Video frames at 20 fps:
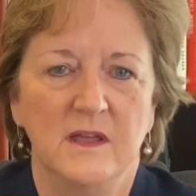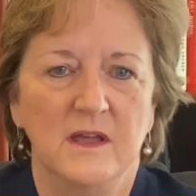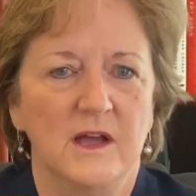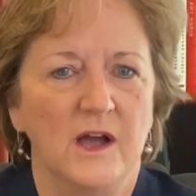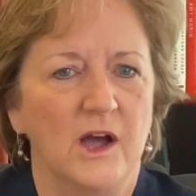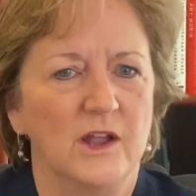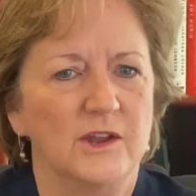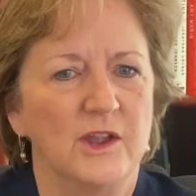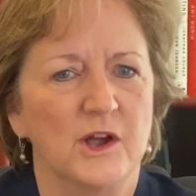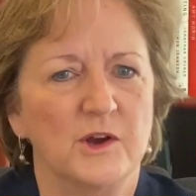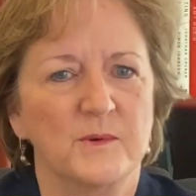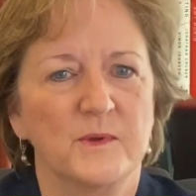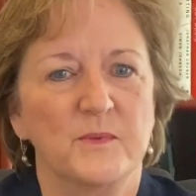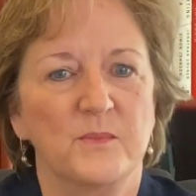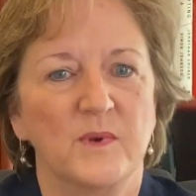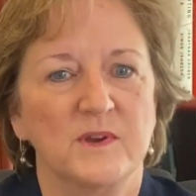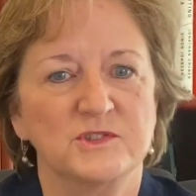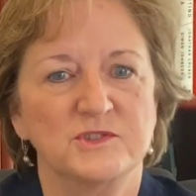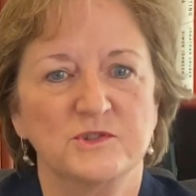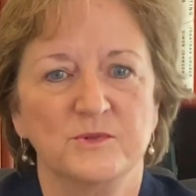along with
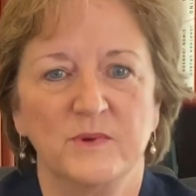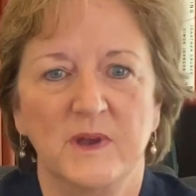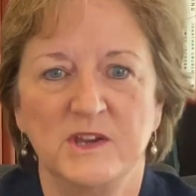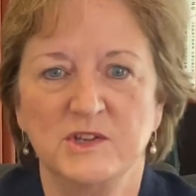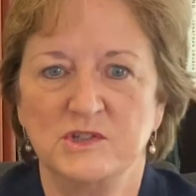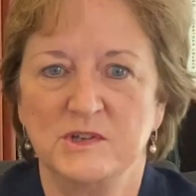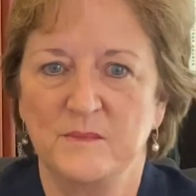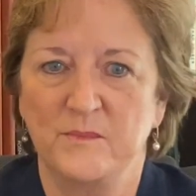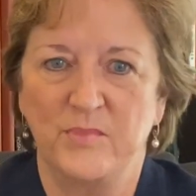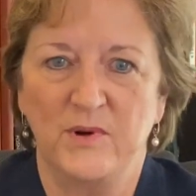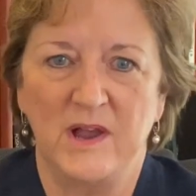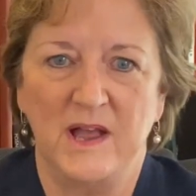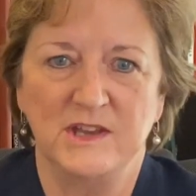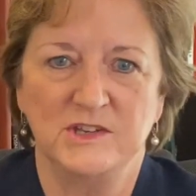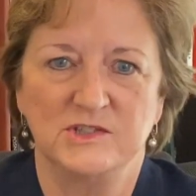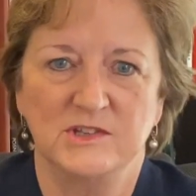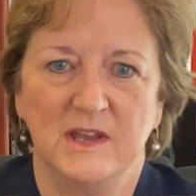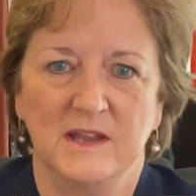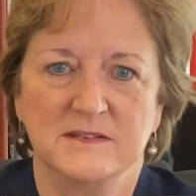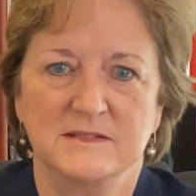restoration
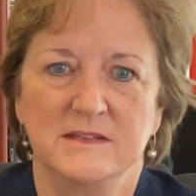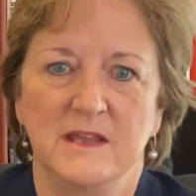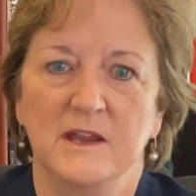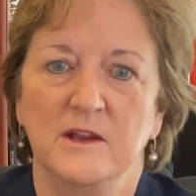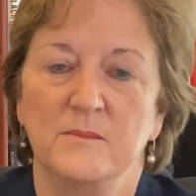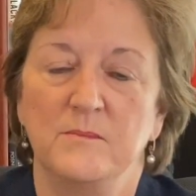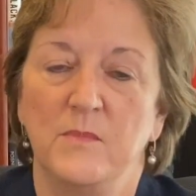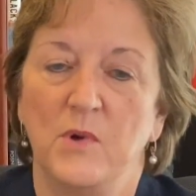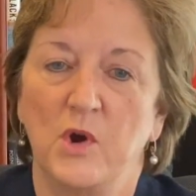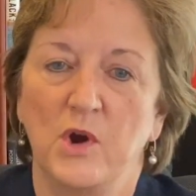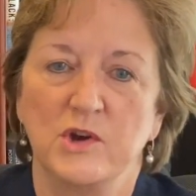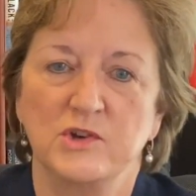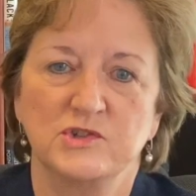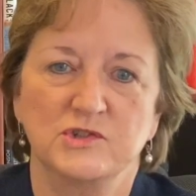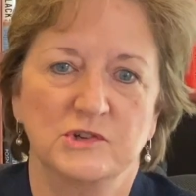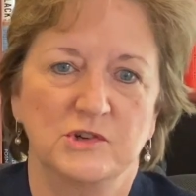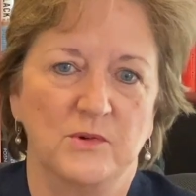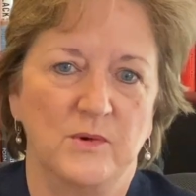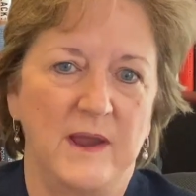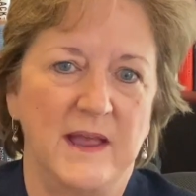projects like marsh
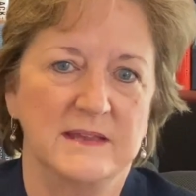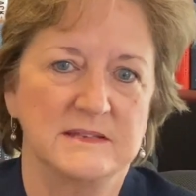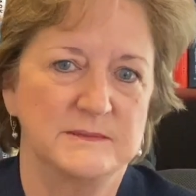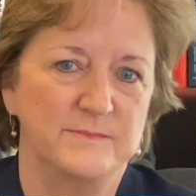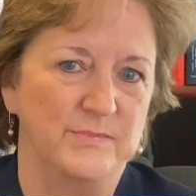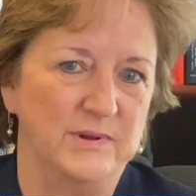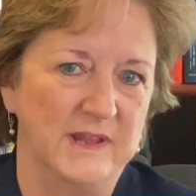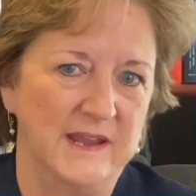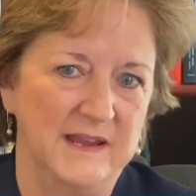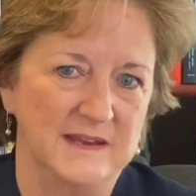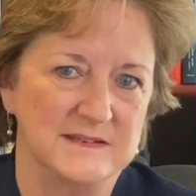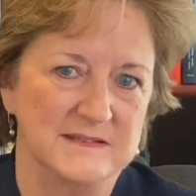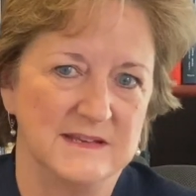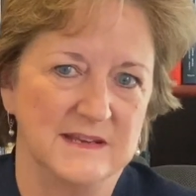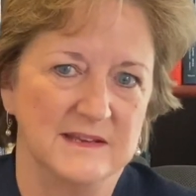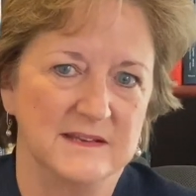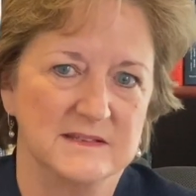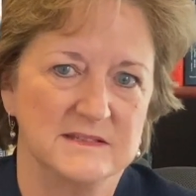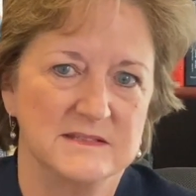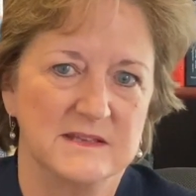grass
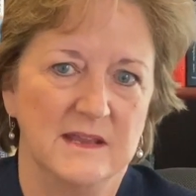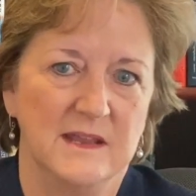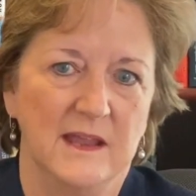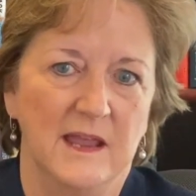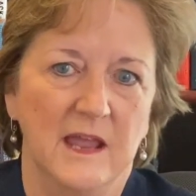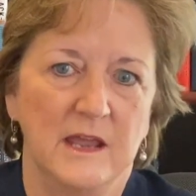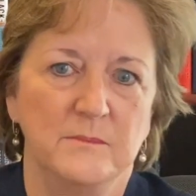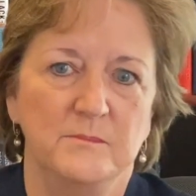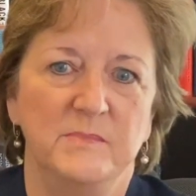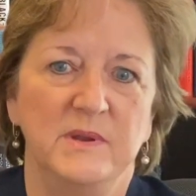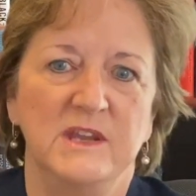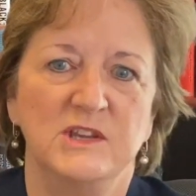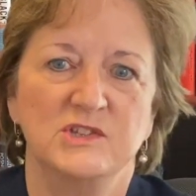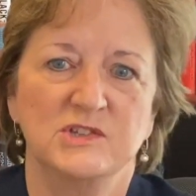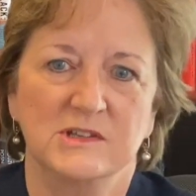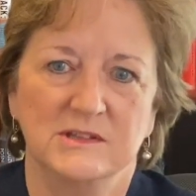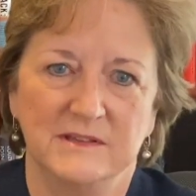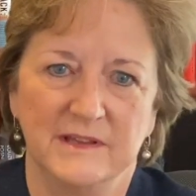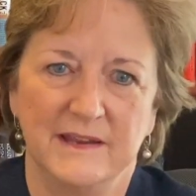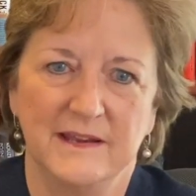plantings and beach
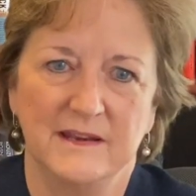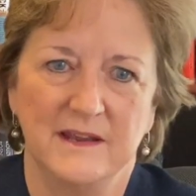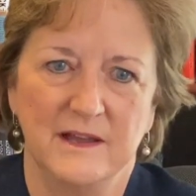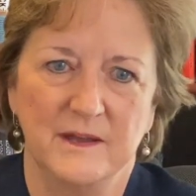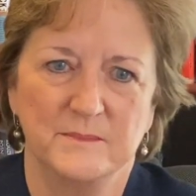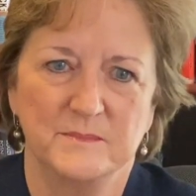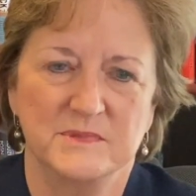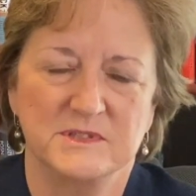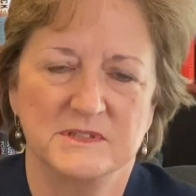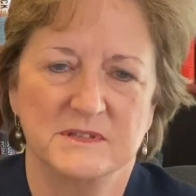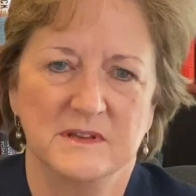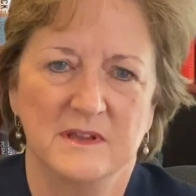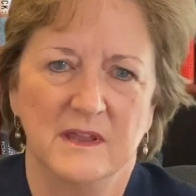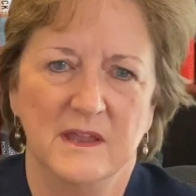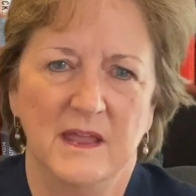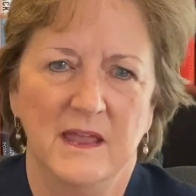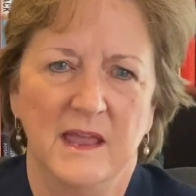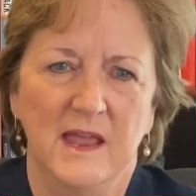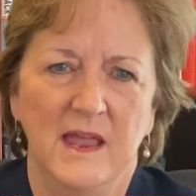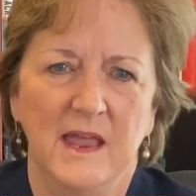cleanups,
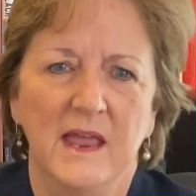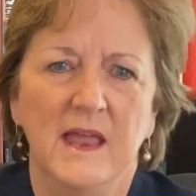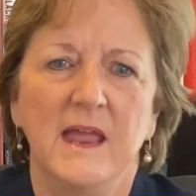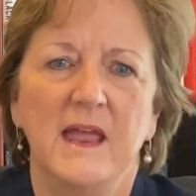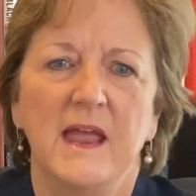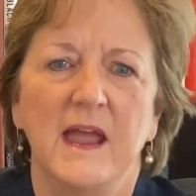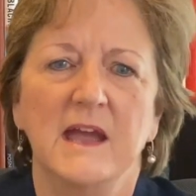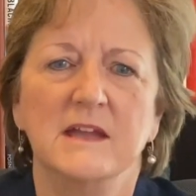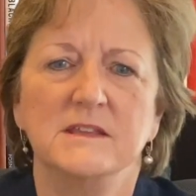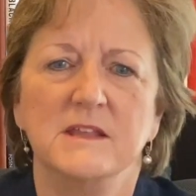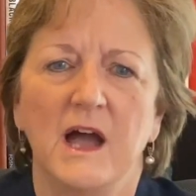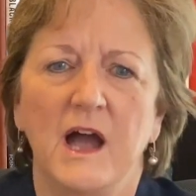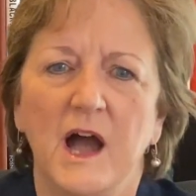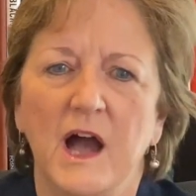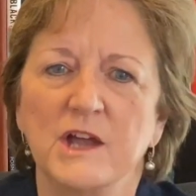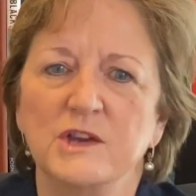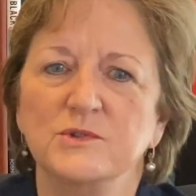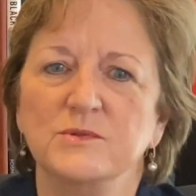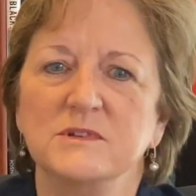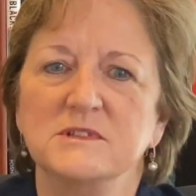and the
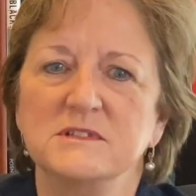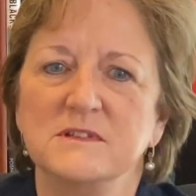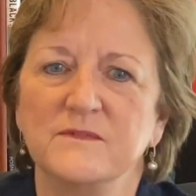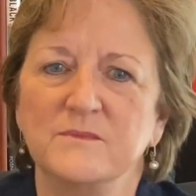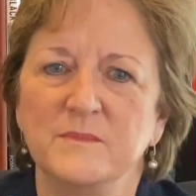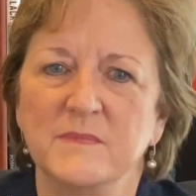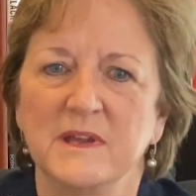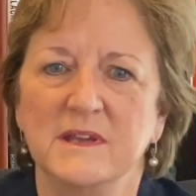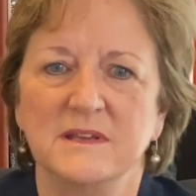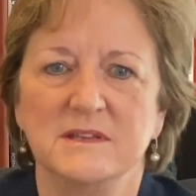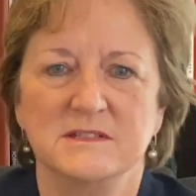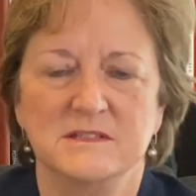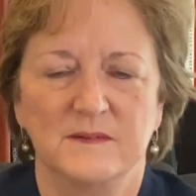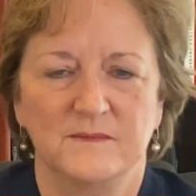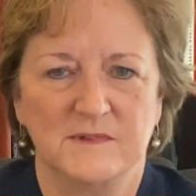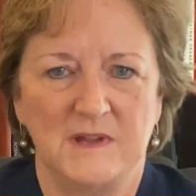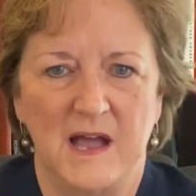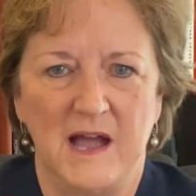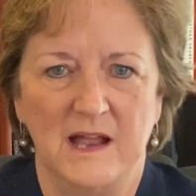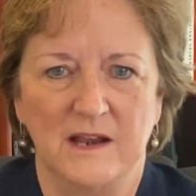hundreds of millions of
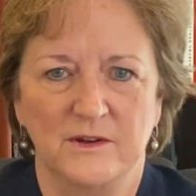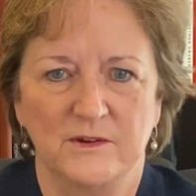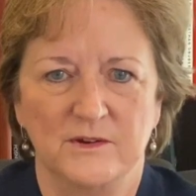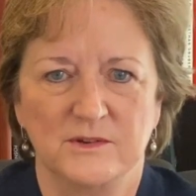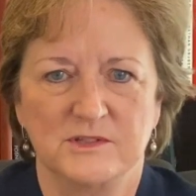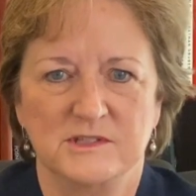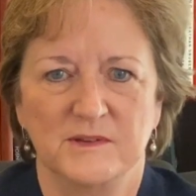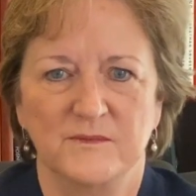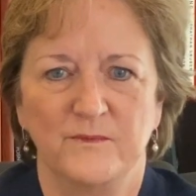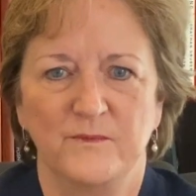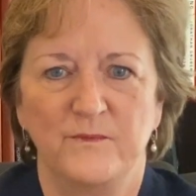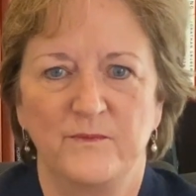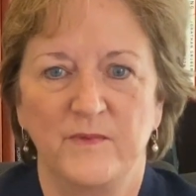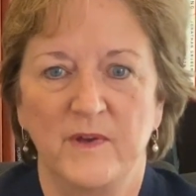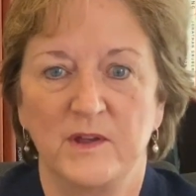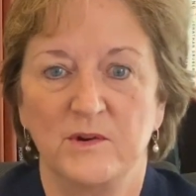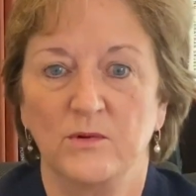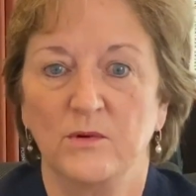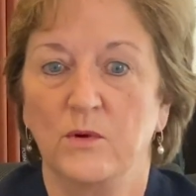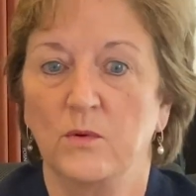dollars in
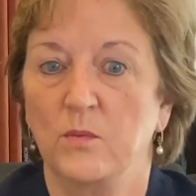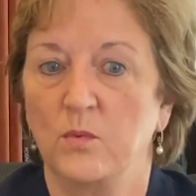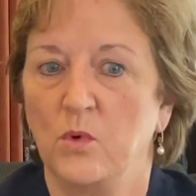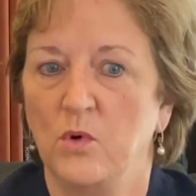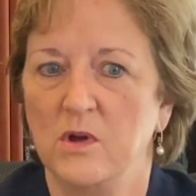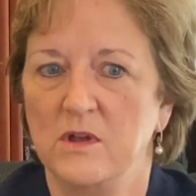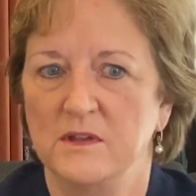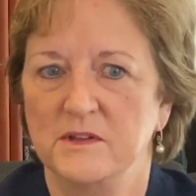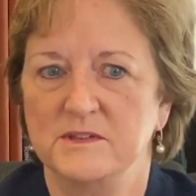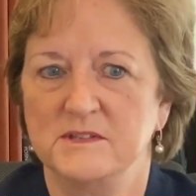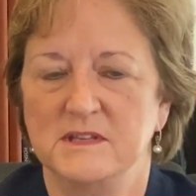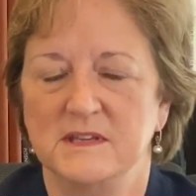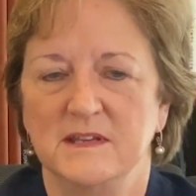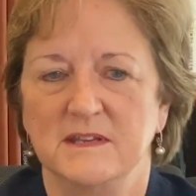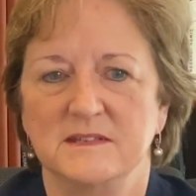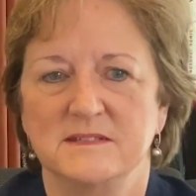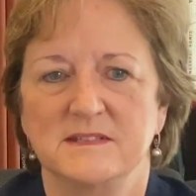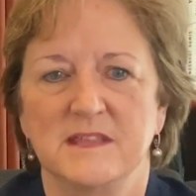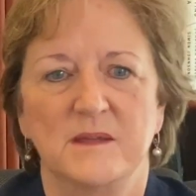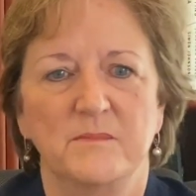federal
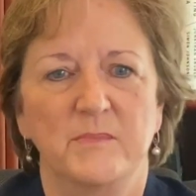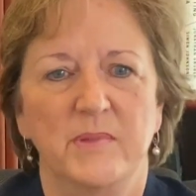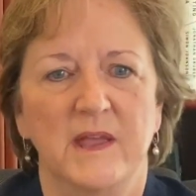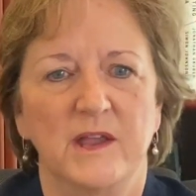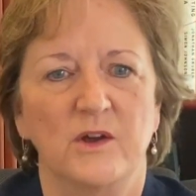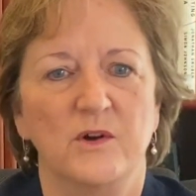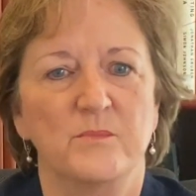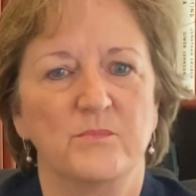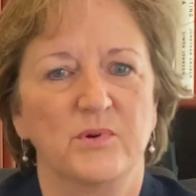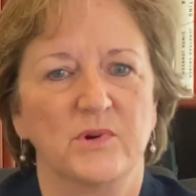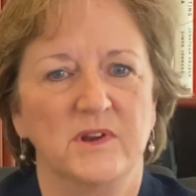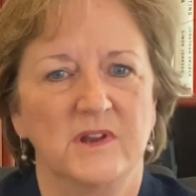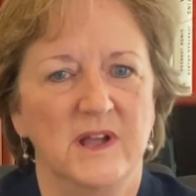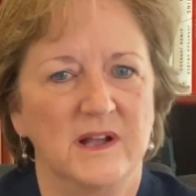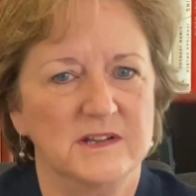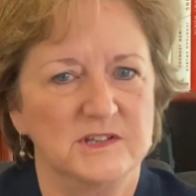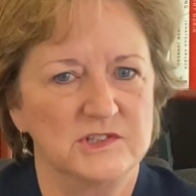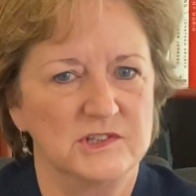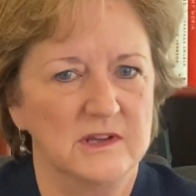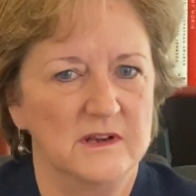royalties they pay on
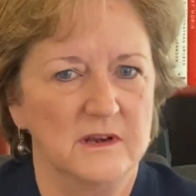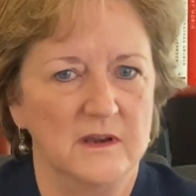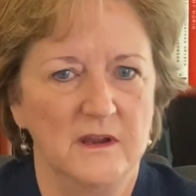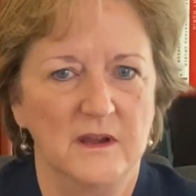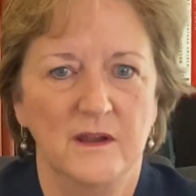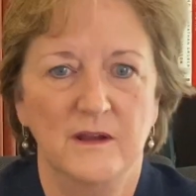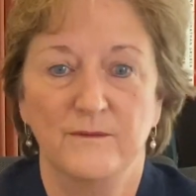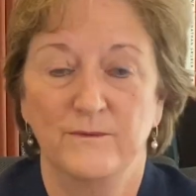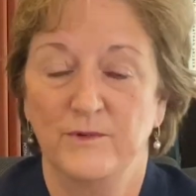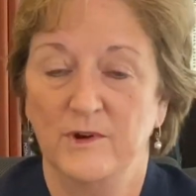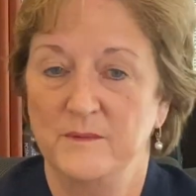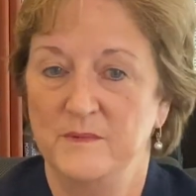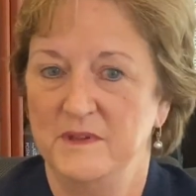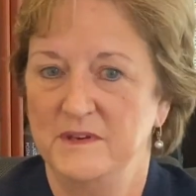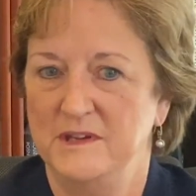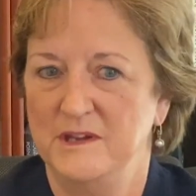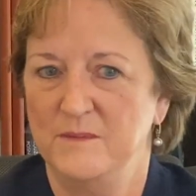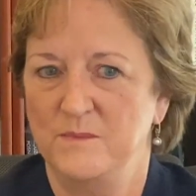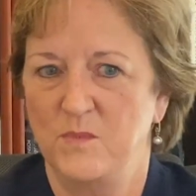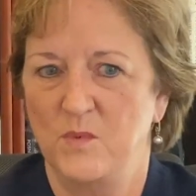production from the
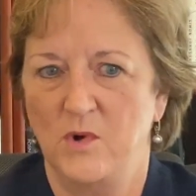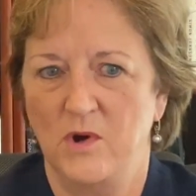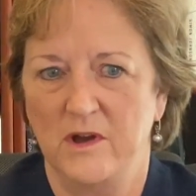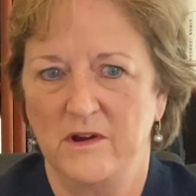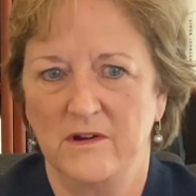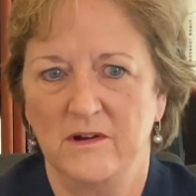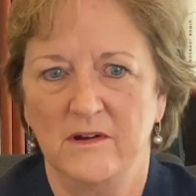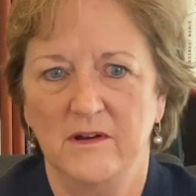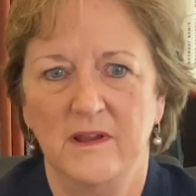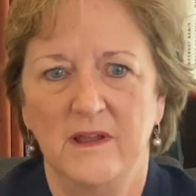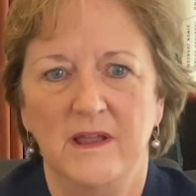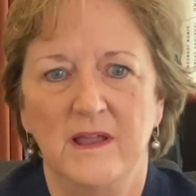deep water